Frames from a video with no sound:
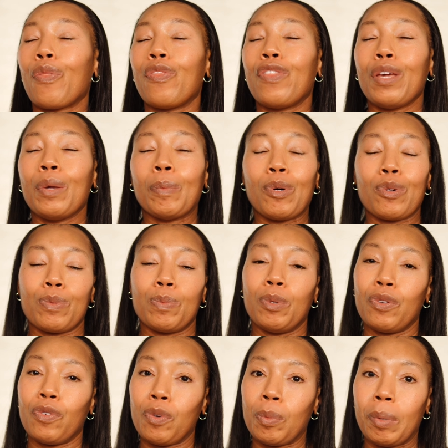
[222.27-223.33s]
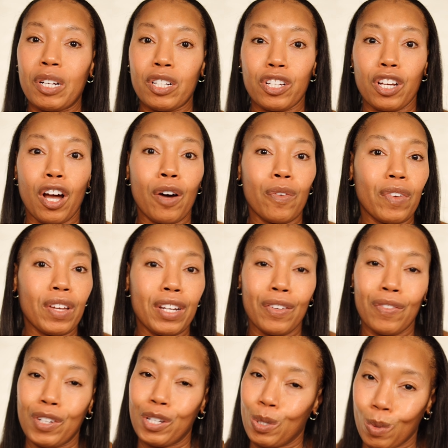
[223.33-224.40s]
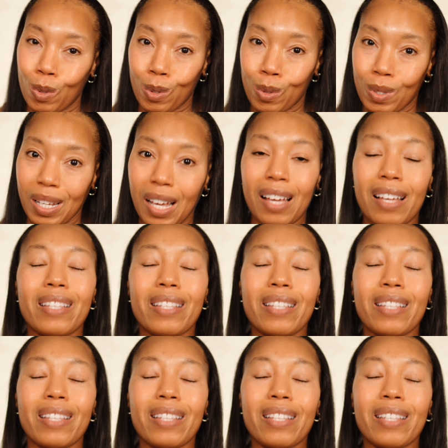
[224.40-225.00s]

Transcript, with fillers: the most beautiful bunch of individuals.